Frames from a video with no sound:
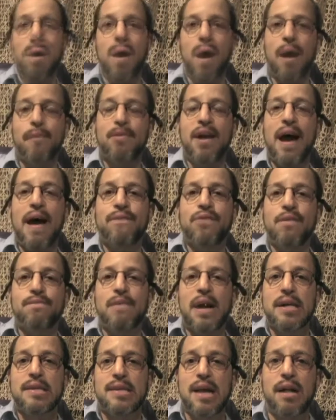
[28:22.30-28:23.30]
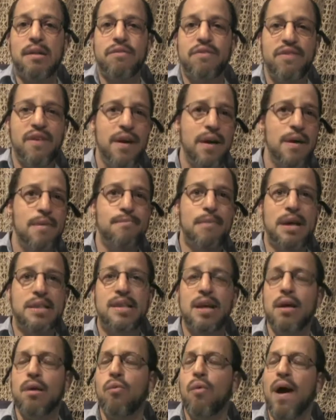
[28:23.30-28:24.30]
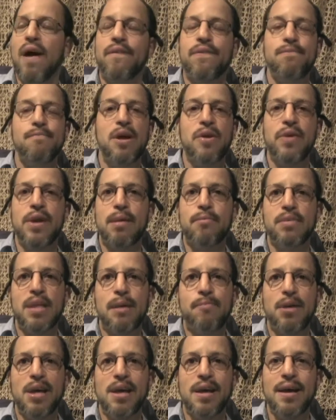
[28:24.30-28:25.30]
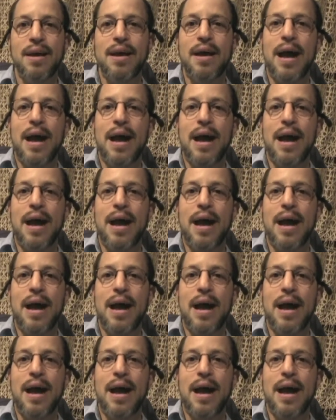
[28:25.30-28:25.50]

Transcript: On behalf of myself, my dear wife Miriam Libby,